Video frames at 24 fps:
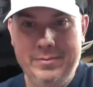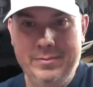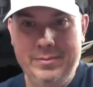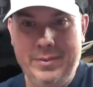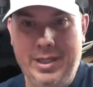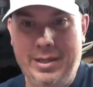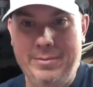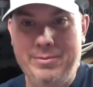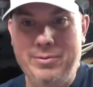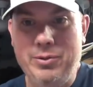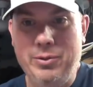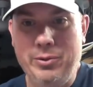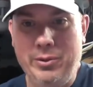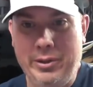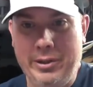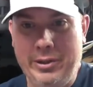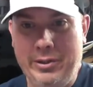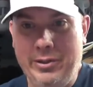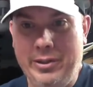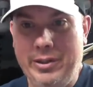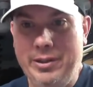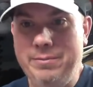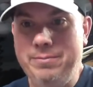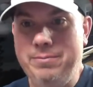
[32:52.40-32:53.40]
Absolutely,
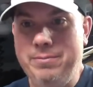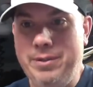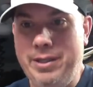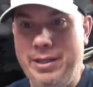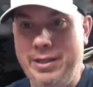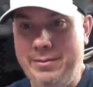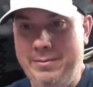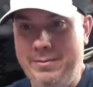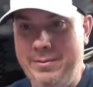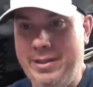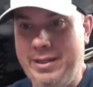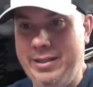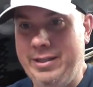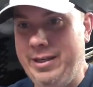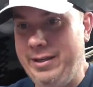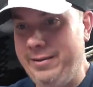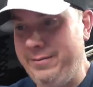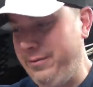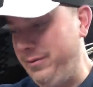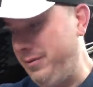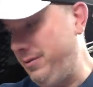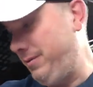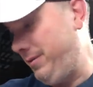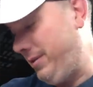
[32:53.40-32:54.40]
Glenn. They
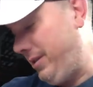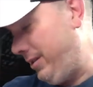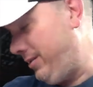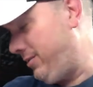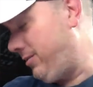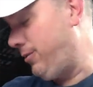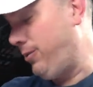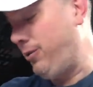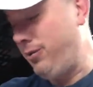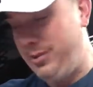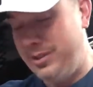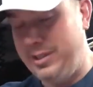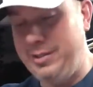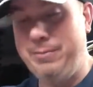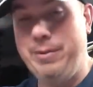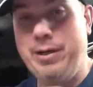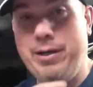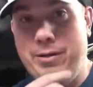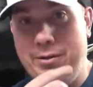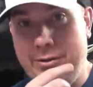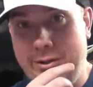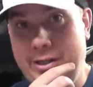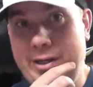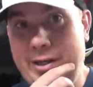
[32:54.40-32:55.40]
definitely, these girls eat
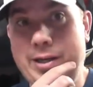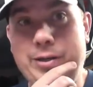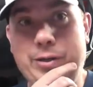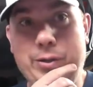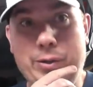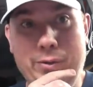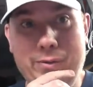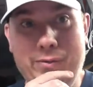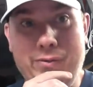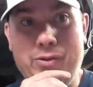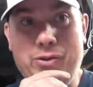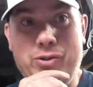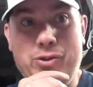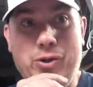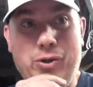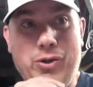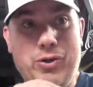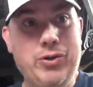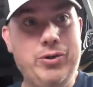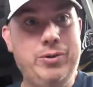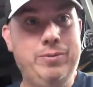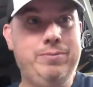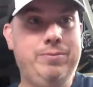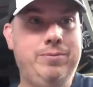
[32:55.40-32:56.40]
better than I do for
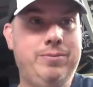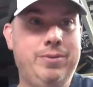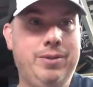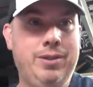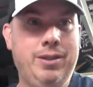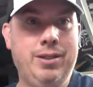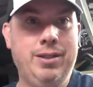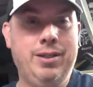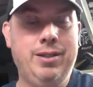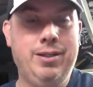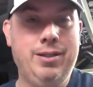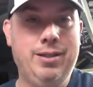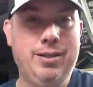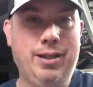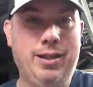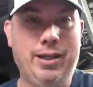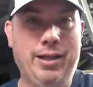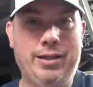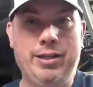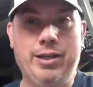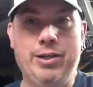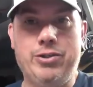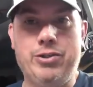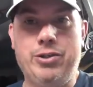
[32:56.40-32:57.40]
sure.
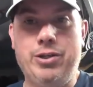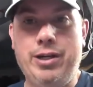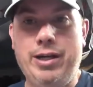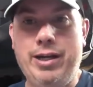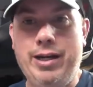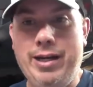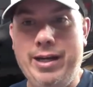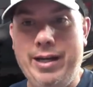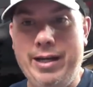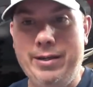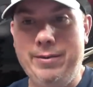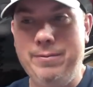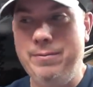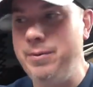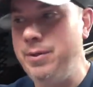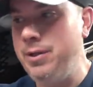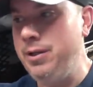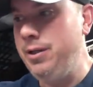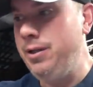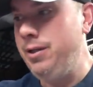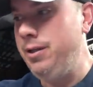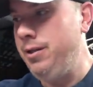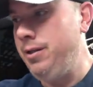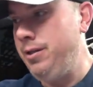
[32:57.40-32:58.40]
Like yesterday, I had
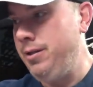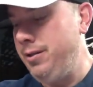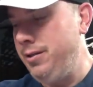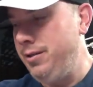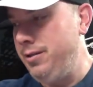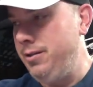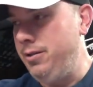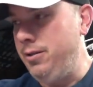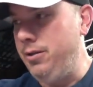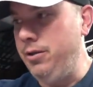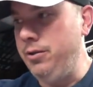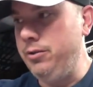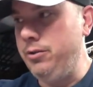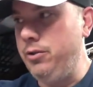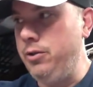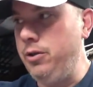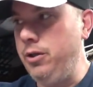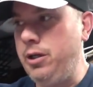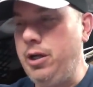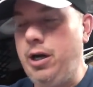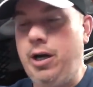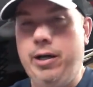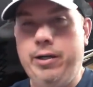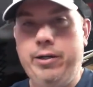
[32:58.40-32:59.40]

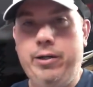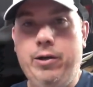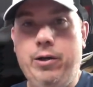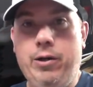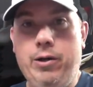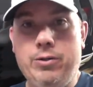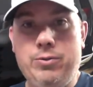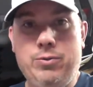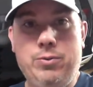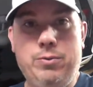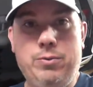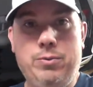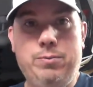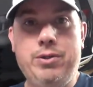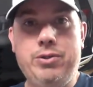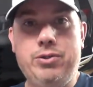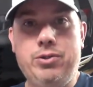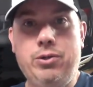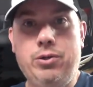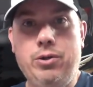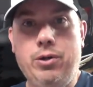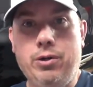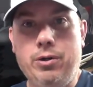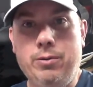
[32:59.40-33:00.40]
uncooked hot dogs with
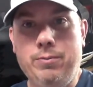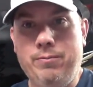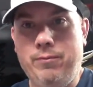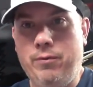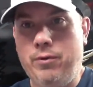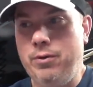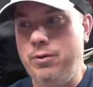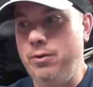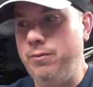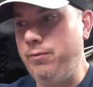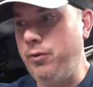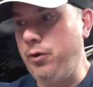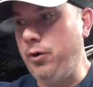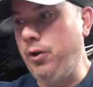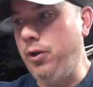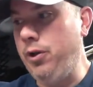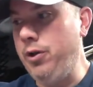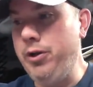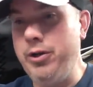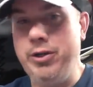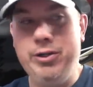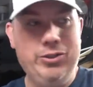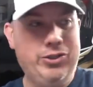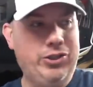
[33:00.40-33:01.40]
mustard on them for
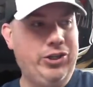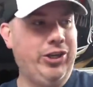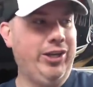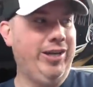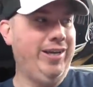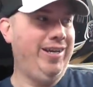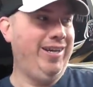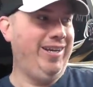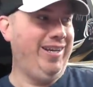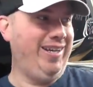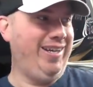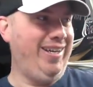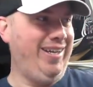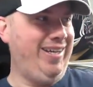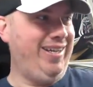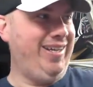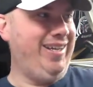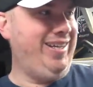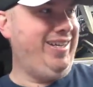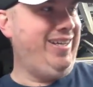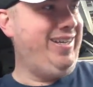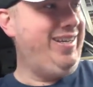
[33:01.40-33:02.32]
lunch. Of